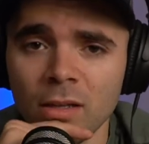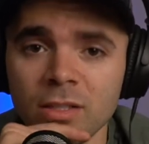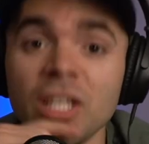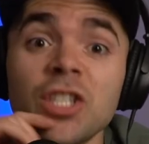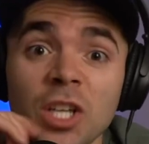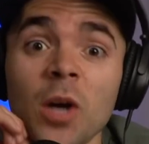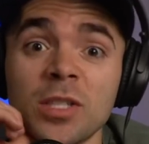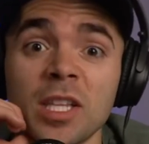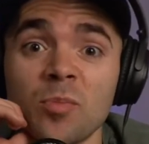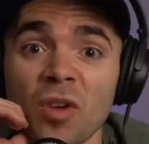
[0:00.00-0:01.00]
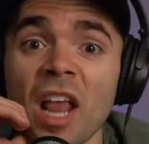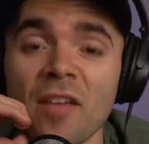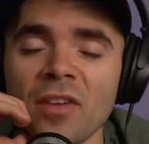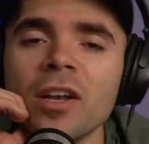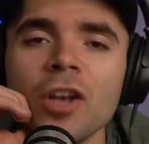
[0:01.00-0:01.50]
Did you go to the
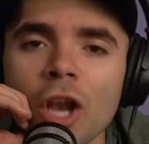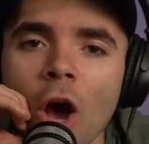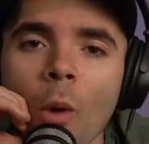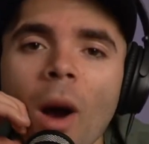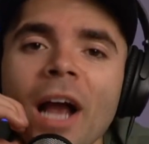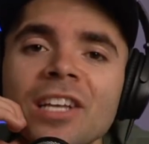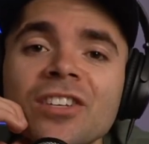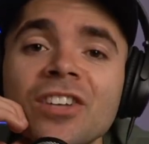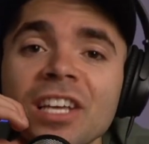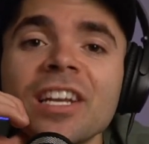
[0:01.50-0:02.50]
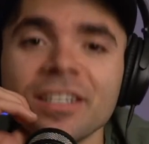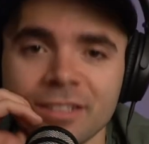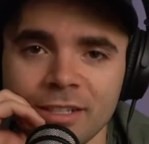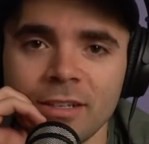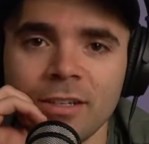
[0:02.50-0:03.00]
Brenneffet? No, I
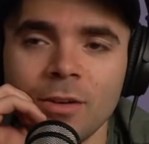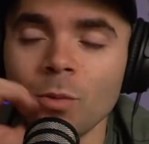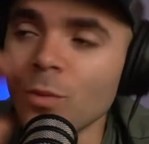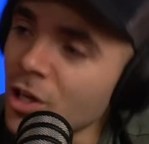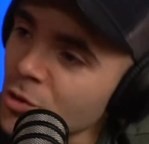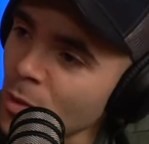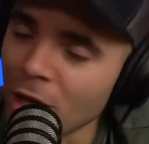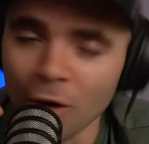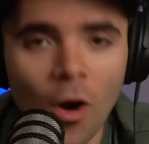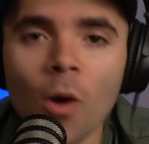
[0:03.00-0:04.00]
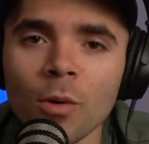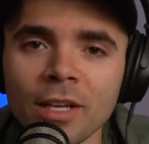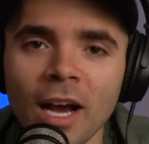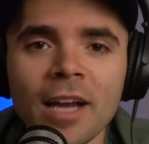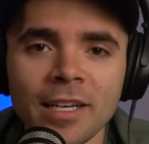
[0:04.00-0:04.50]
didn't. Because we had our own
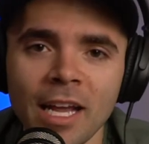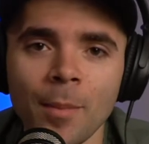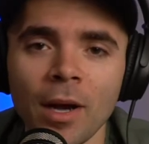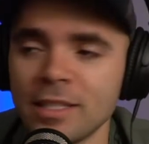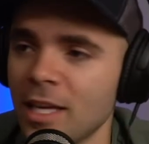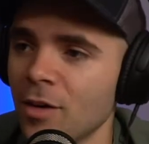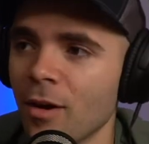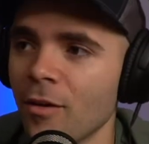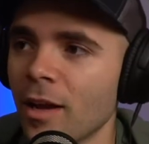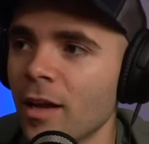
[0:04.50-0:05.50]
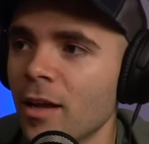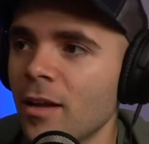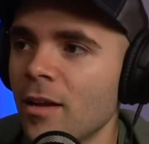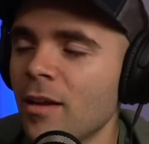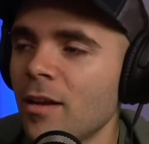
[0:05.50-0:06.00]
goddamn itinerary.
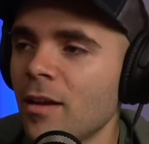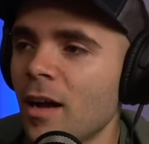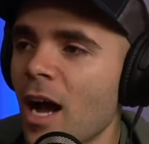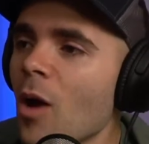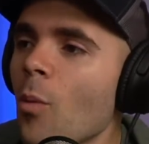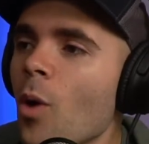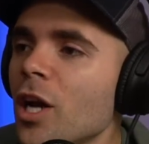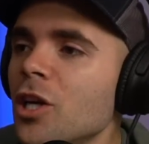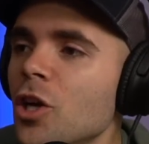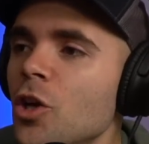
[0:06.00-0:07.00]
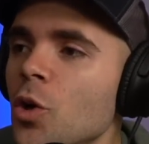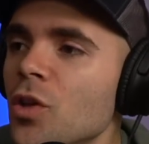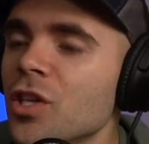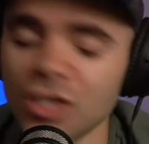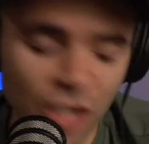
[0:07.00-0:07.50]
I wanted to do
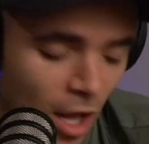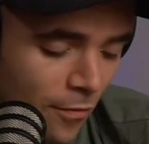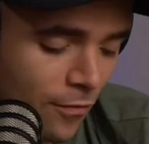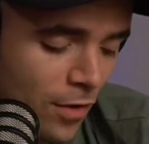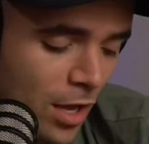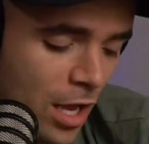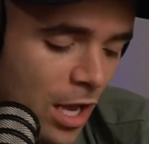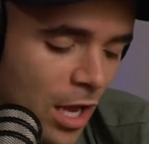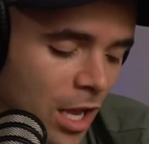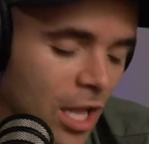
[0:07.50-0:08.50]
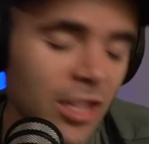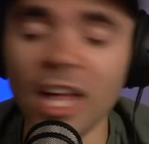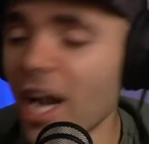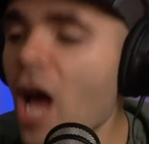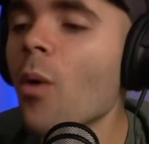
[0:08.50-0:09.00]
the stuff
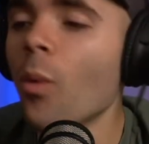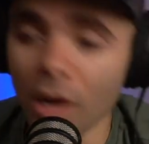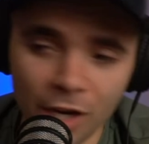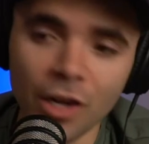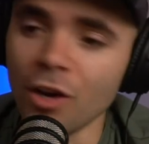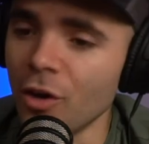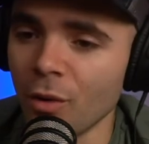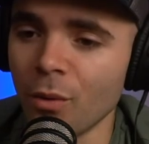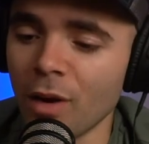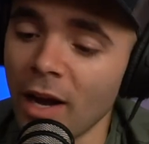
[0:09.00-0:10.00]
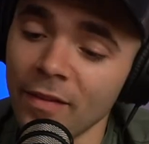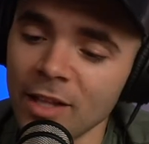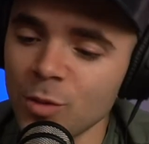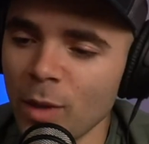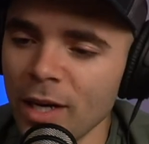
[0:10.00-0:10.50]
that I wanted to do. And
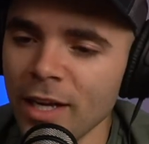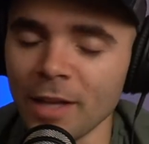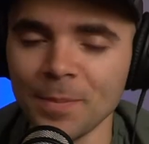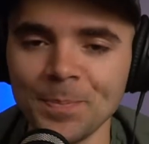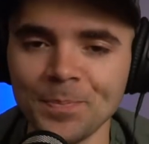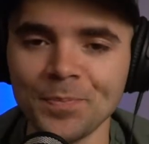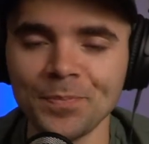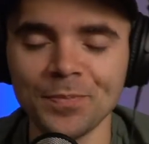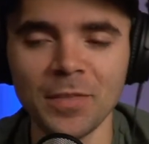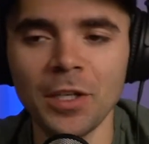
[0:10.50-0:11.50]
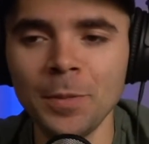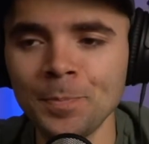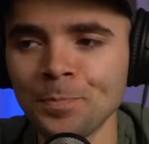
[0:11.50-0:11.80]
that's what I did, you know?